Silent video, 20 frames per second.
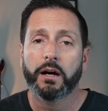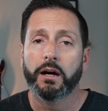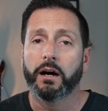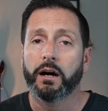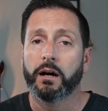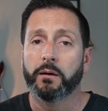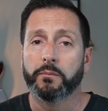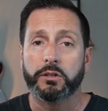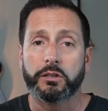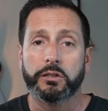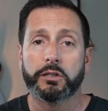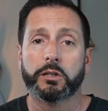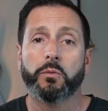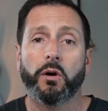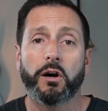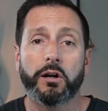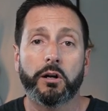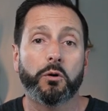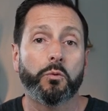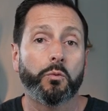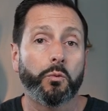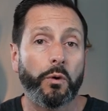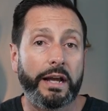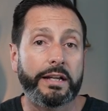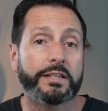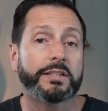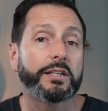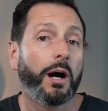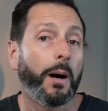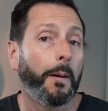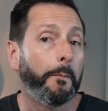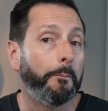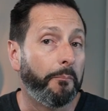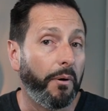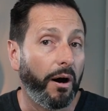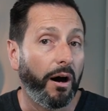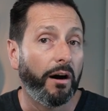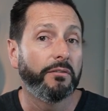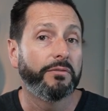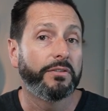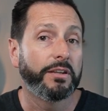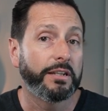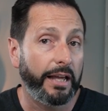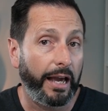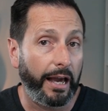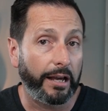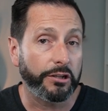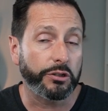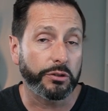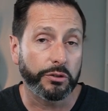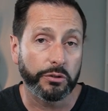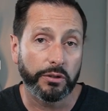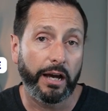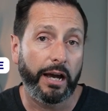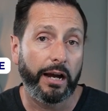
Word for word: Um, Clearwater rates above the national